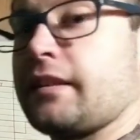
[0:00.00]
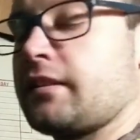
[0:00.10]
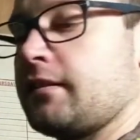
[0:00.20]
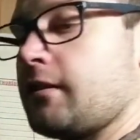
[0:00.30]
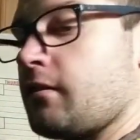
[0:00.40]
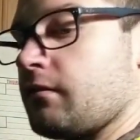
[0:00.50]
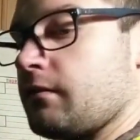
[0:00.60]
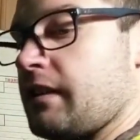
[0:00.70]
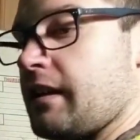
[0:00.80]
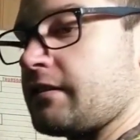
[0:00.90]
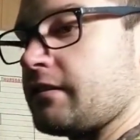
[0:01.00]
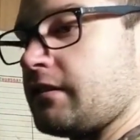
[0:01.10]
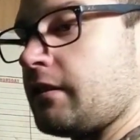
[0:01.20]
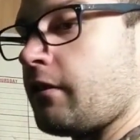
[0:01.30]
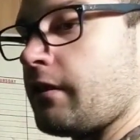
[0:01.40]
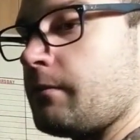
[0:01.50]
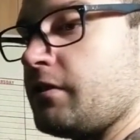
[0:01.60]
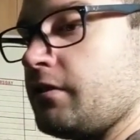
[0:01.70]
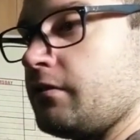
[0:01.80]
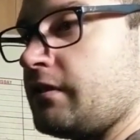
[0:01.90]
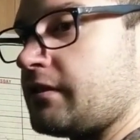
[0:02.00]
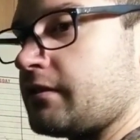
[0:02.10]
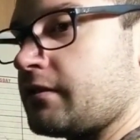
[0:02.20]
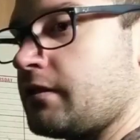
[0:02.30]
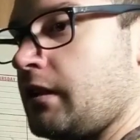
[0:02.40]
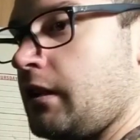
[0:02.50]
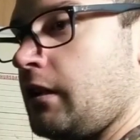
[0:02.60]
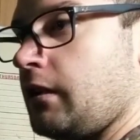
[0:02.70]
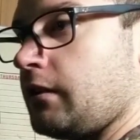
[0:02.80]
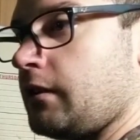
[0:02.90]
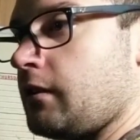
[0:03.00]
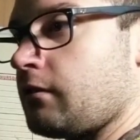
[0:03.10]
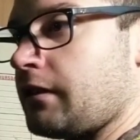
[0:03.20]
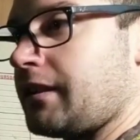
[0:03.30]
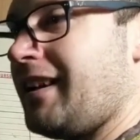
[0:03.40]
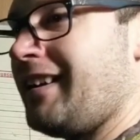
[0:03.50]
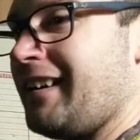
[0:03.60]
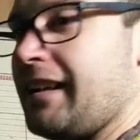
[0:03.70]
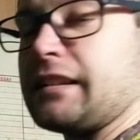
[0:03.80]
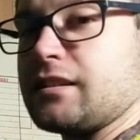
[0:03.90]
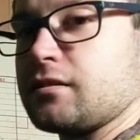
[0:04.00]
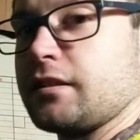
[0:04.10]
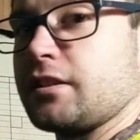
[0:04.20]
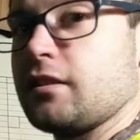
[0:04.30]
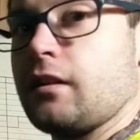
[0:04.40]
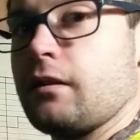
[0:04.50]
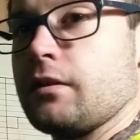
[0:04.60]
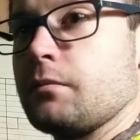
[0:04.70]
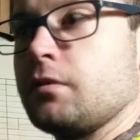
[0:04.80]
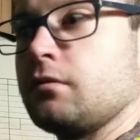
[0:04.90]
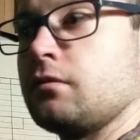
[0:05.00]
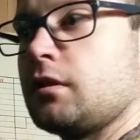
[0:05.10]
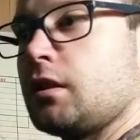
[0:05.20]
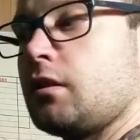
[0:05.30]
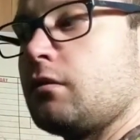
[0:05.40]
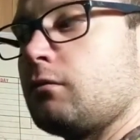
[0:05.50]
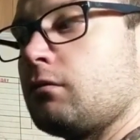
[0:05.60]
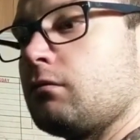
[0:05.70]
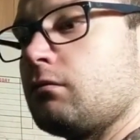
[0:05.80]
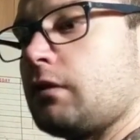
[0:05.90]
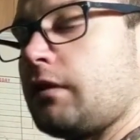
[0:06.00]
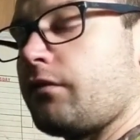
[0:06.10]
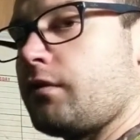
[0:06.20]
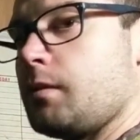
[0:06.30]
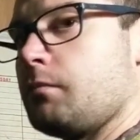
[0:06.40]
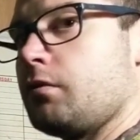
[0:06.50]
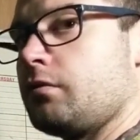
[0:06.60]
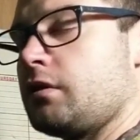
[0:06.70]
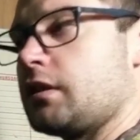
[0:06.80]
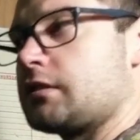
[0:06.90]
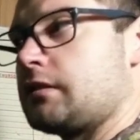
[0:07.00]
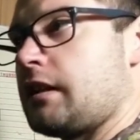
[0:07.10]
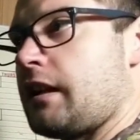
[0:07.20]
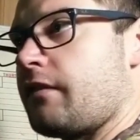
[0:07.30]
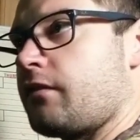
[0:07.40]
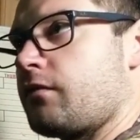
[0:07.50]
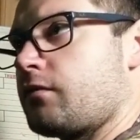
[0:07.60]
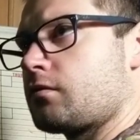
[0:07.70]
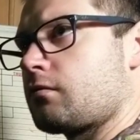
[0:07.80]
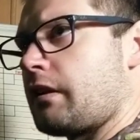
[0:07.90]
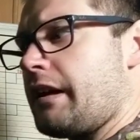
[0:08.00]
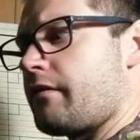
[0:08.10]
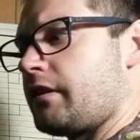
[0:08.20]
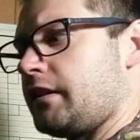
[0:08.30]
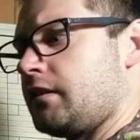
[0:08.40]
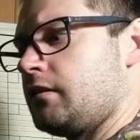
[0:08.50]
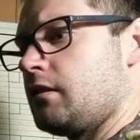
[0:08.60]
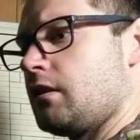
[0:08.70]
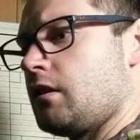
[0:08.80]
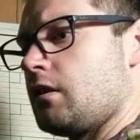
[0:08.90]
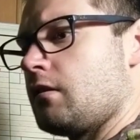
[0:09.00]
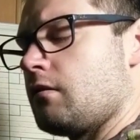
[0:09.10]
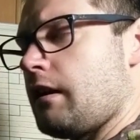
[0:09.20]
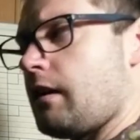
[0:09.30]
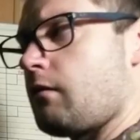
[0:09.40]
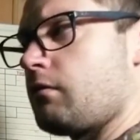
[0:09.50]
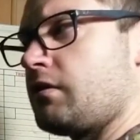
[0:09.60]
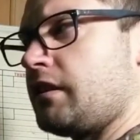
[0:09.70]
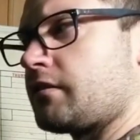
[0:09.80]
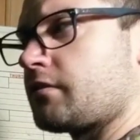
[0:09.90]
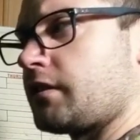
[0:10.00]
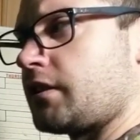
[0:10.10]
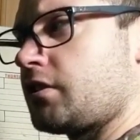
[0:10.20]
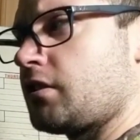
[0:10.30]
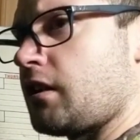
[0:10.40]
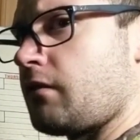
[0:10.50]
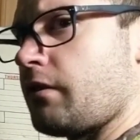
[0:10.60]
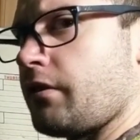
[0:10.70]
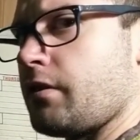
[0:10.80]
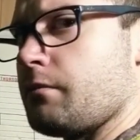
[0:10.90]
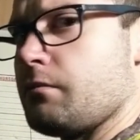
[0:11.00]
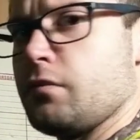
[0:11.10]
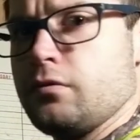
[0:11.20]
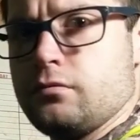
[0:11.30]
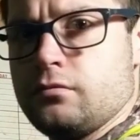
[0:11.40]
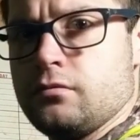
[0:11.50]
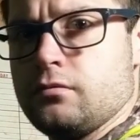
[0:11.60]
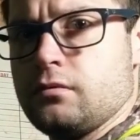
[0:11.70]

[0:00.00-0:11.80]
like NASA and all them do. This is, like the slingshot around the moon. Well, if the moon doesn't have gravity, how would they slingshot around the moon?